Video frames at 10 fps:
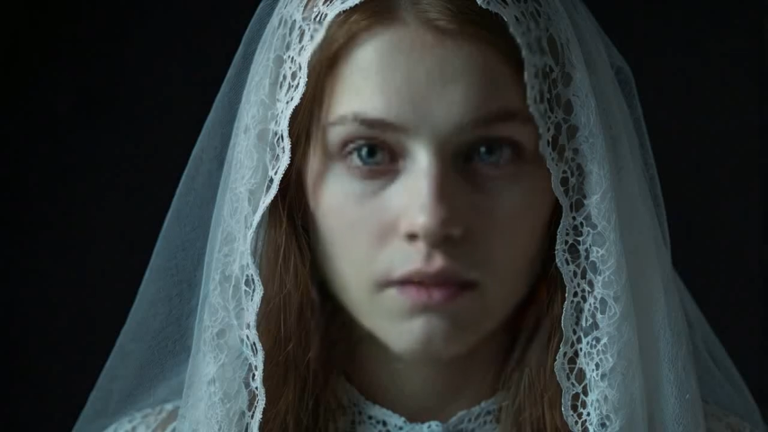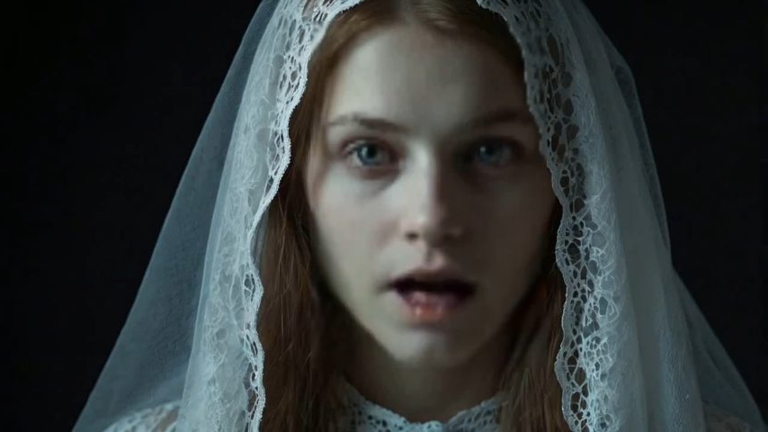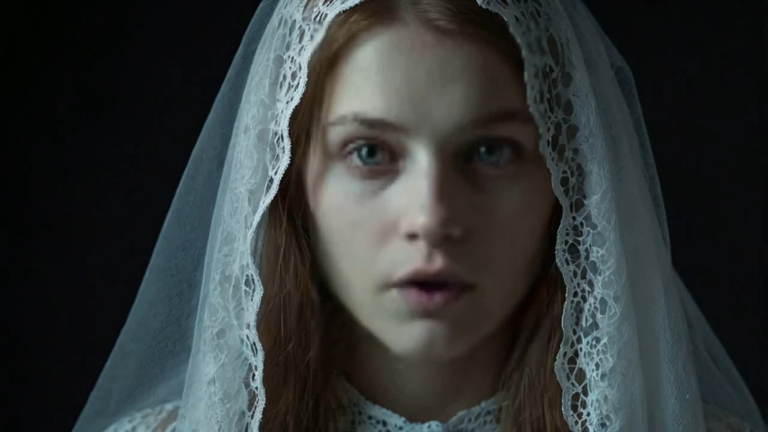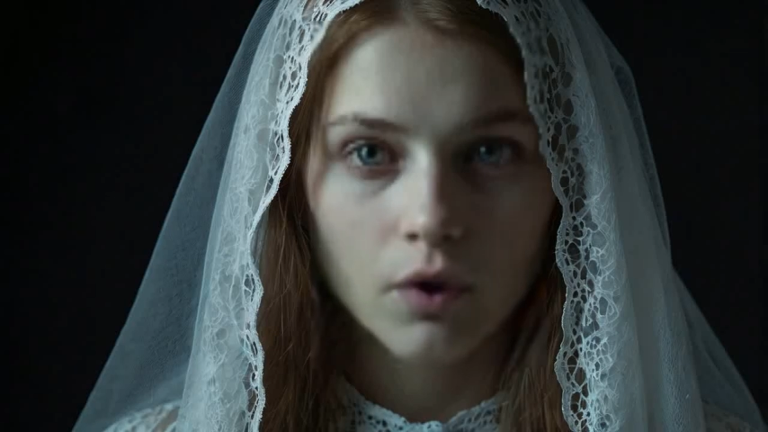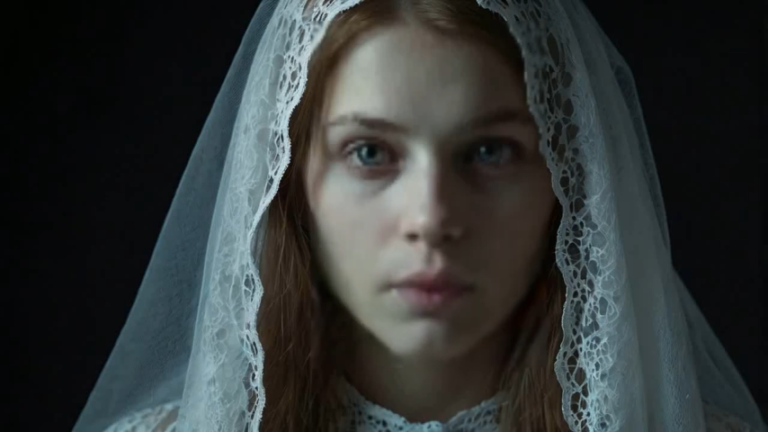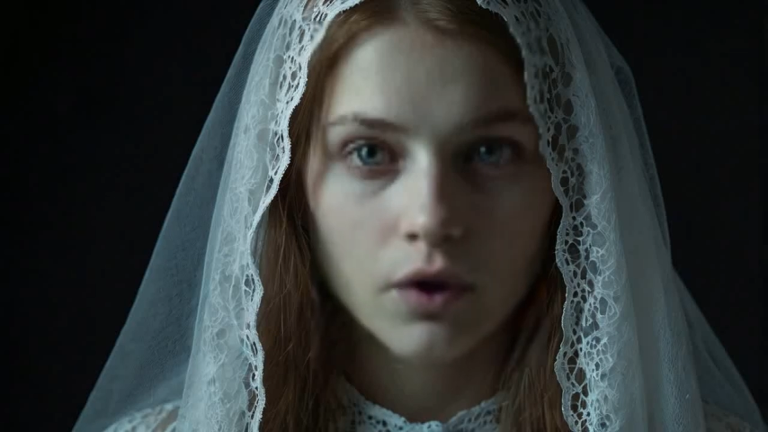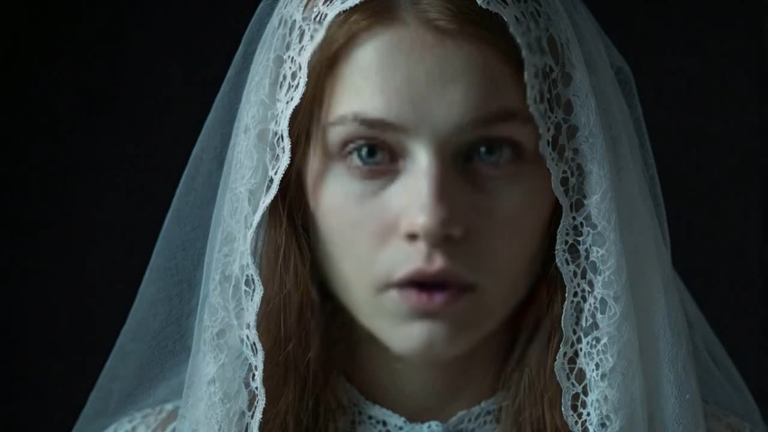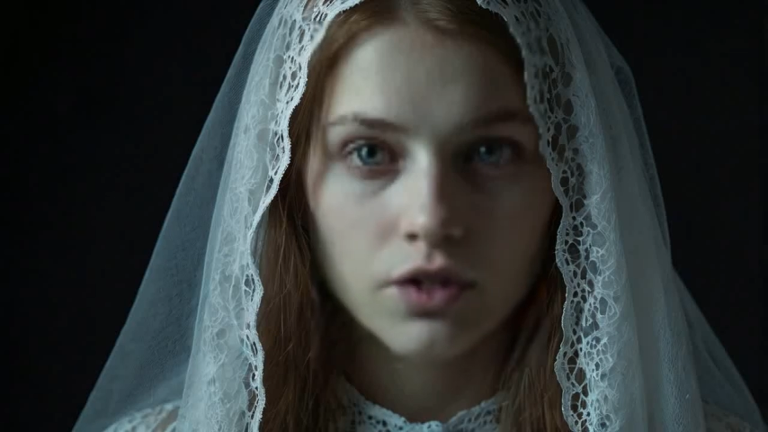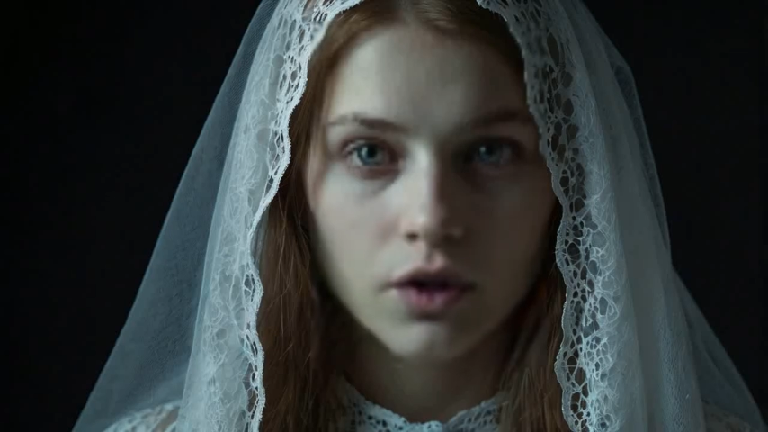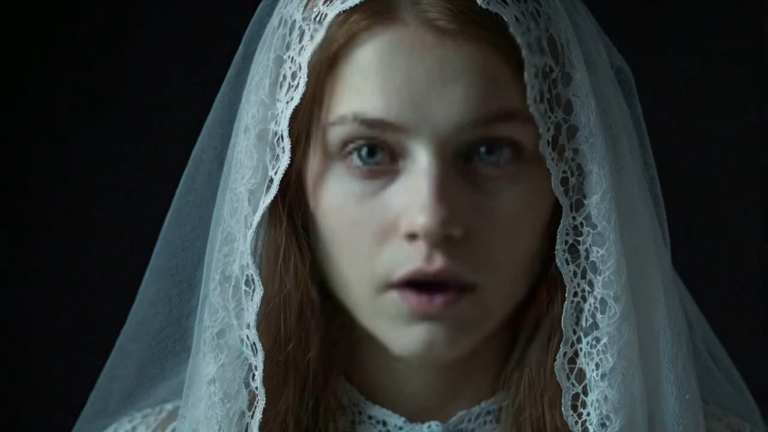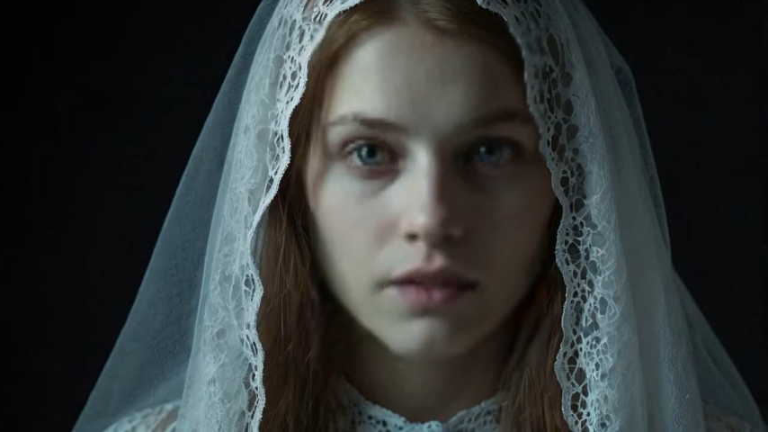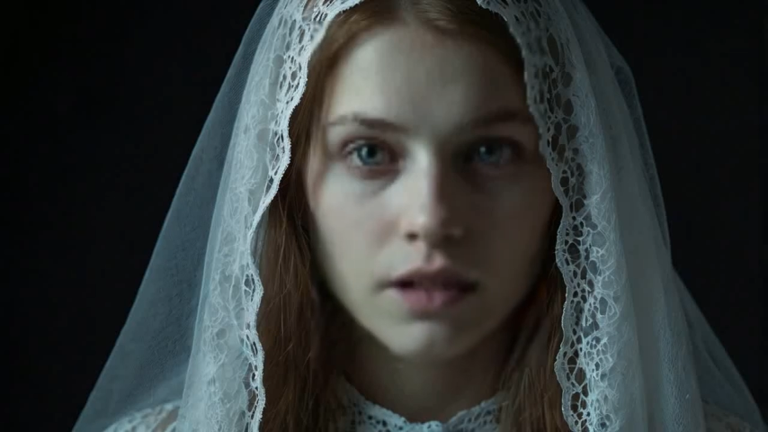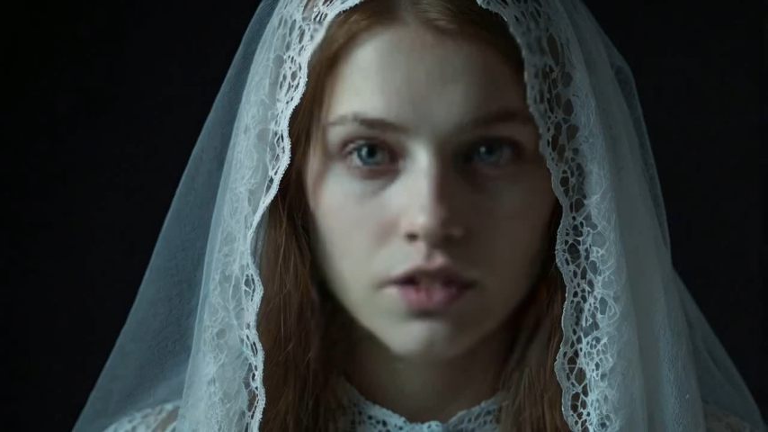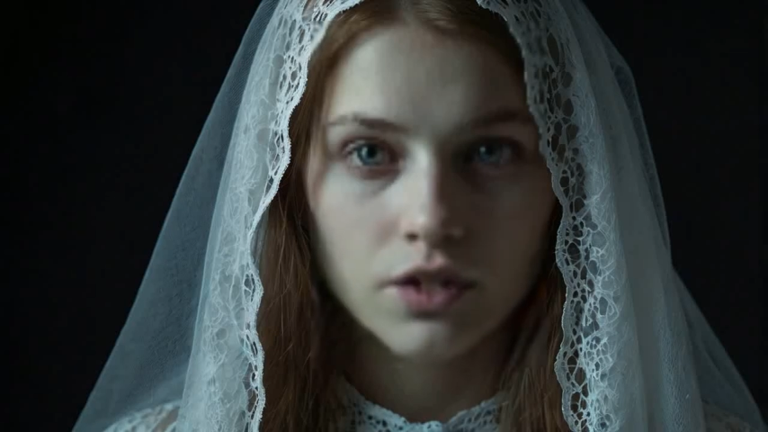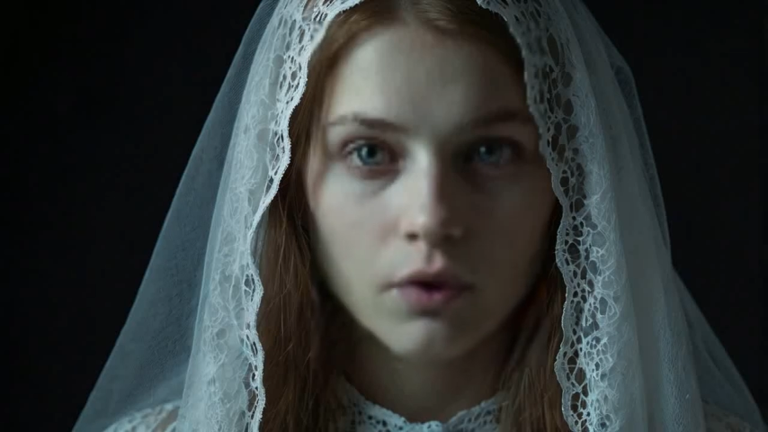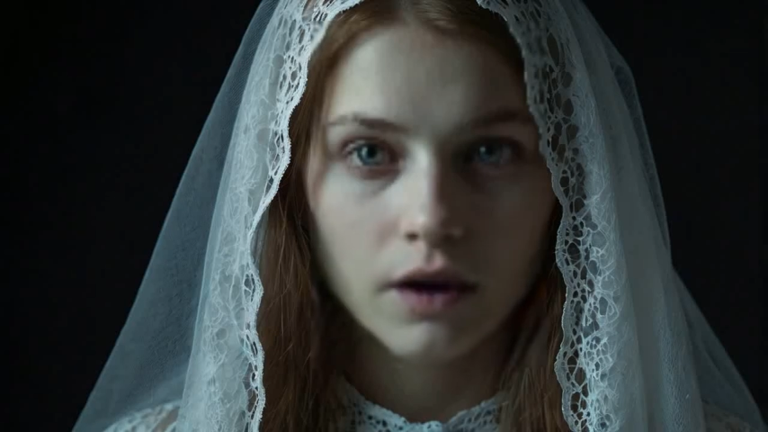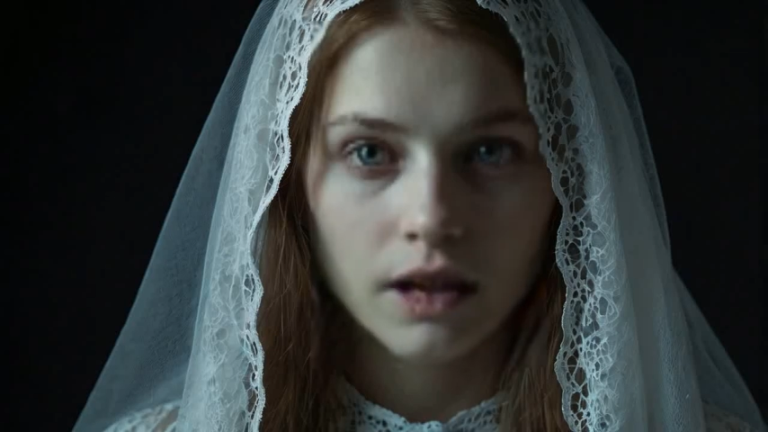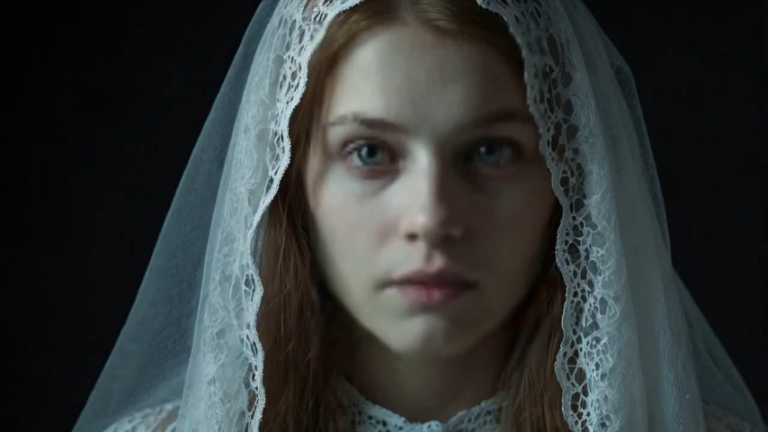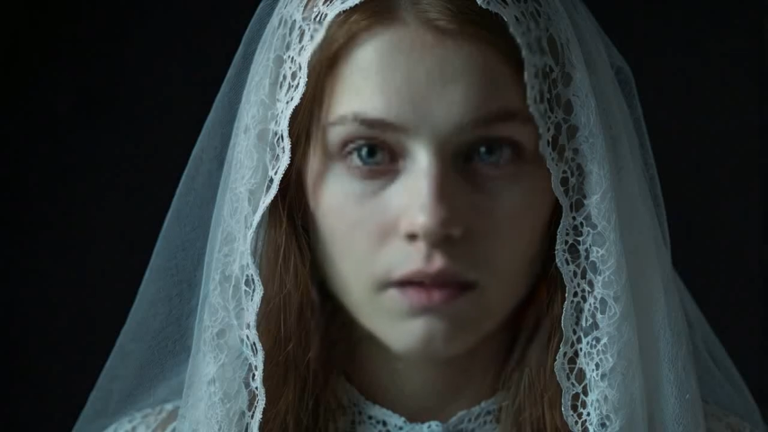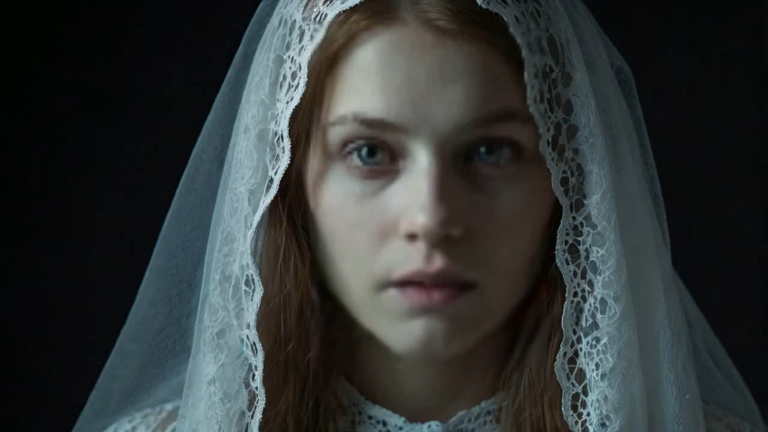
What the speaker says: I hope you enjoy this story.